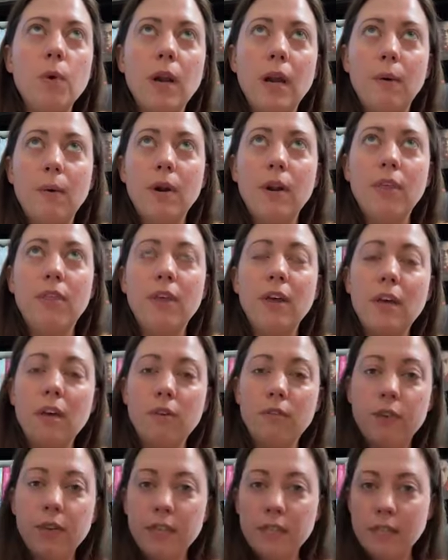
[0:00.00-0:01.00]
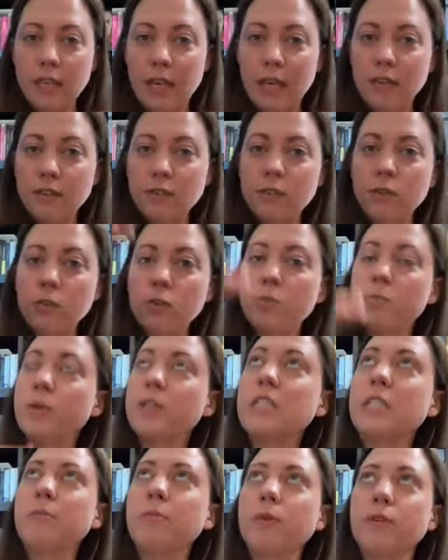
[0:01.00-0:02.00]
What I want to think of is those
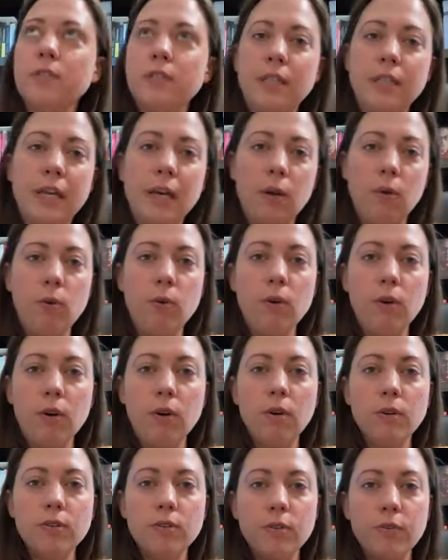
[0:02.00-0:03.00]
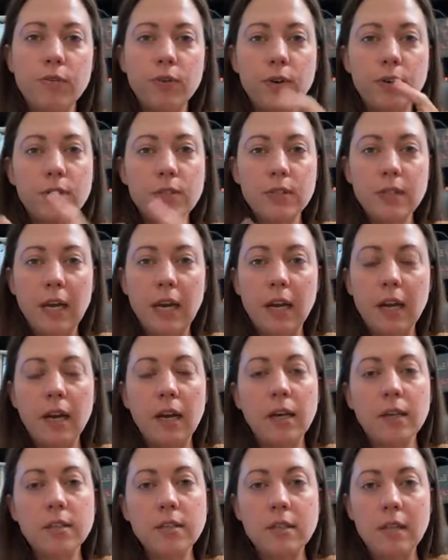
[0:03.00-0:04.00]
principles in that order. So first, can
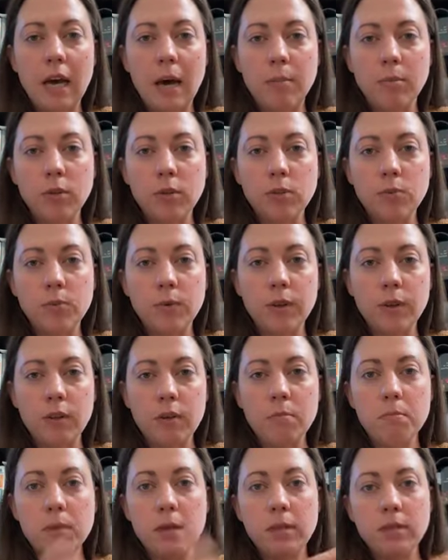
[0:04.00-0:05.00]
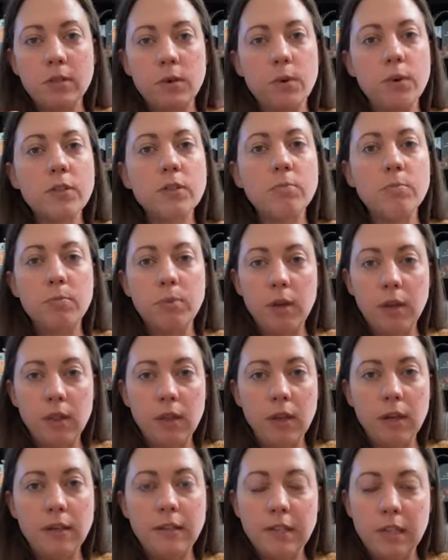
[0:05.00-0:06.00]
I establish rhythm? Is the horse
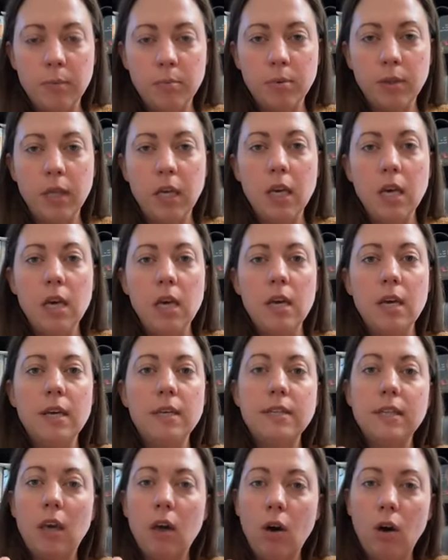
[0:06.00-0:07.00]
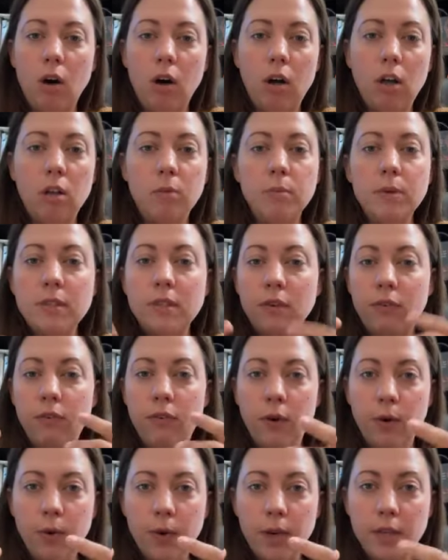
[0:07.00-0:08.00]
breathing deeply? Is he calm? Is he
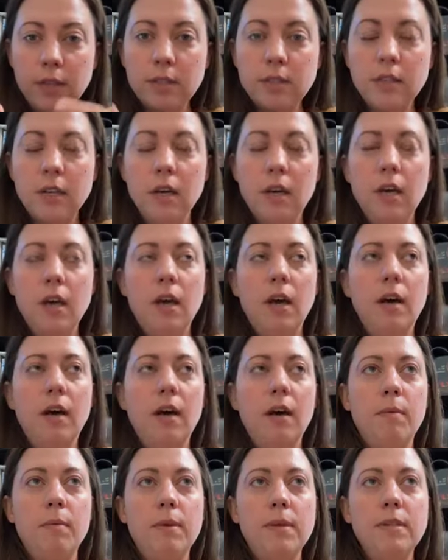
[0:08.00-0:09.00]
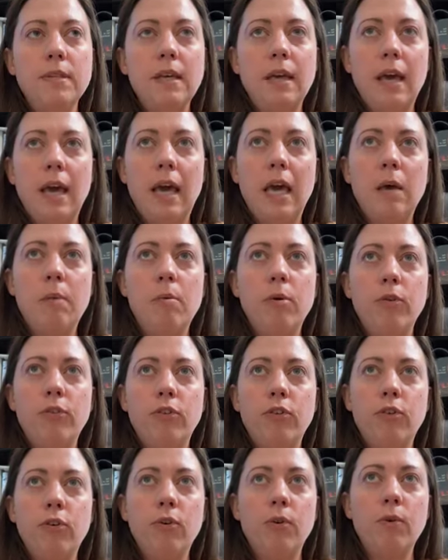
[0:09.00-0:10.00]
focused? Is he able
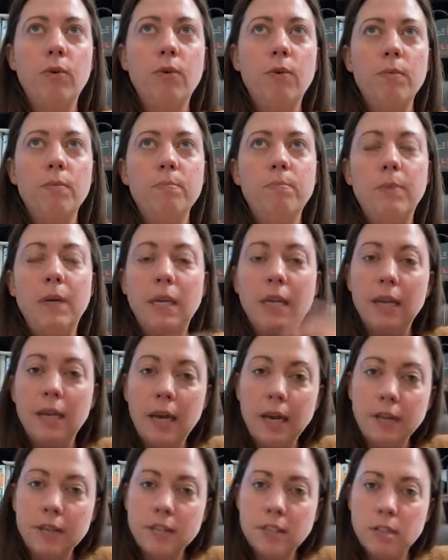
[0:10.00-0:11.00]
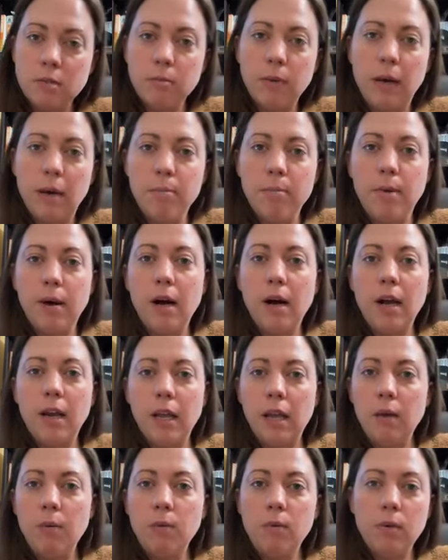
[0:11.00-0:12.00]
to be next to my
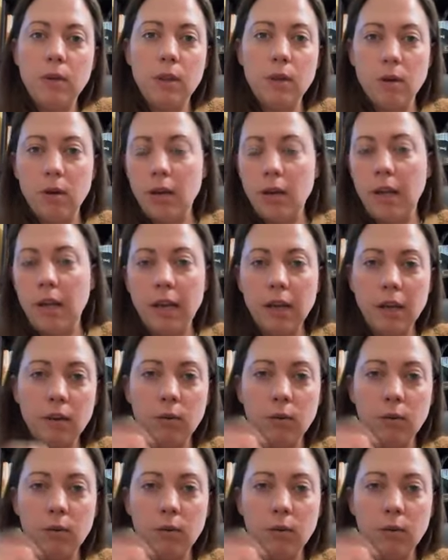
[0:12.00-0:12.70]
body, either in